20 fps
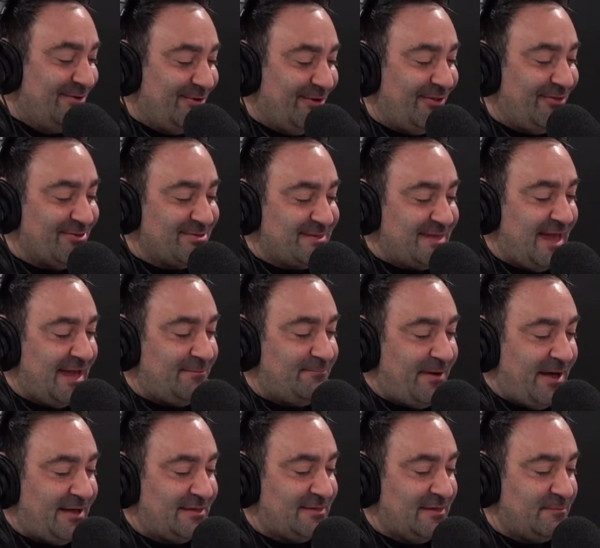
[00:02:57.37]
With all those tech
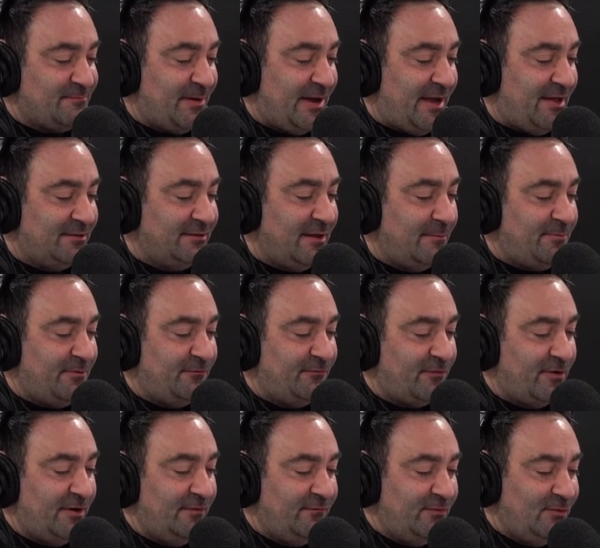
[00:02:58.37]
boxes piled up in
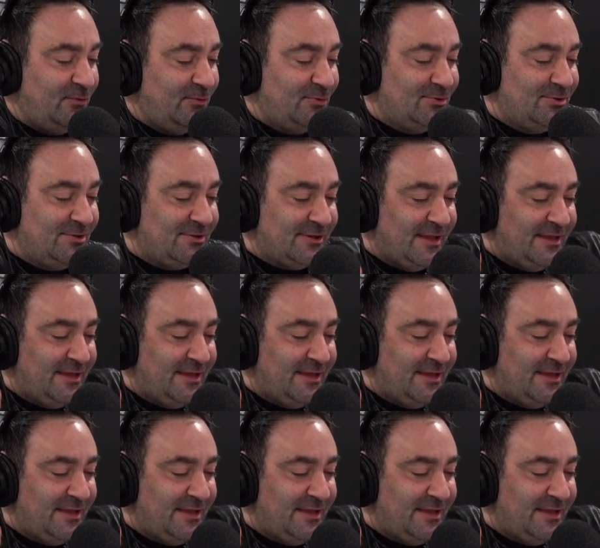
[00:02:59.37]
front of you, you look